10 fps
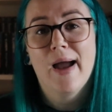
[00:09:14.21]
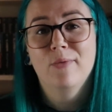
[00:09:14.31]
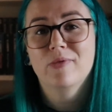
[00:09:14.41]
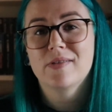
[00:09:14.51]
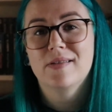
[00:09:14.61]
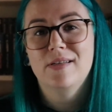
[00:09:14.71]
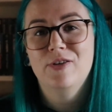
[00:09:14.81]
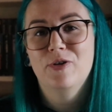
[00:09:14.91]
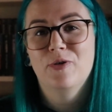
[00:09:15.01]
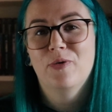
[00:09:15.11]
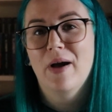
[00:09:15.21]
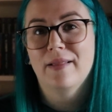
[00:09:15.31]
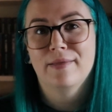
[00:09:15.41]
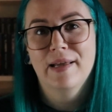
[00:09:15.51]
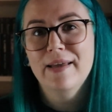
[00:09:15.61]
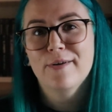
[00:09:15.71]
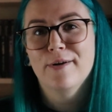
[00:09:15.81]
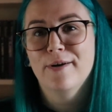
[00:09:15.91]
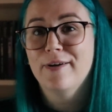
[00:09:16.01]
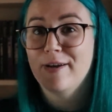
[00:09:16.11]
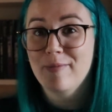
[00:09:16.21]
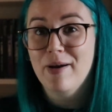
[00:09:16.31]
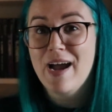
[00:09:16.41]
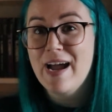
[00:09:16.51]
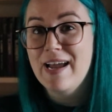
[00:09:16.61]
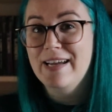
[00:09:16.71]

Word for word: I will see you later. Goodbye.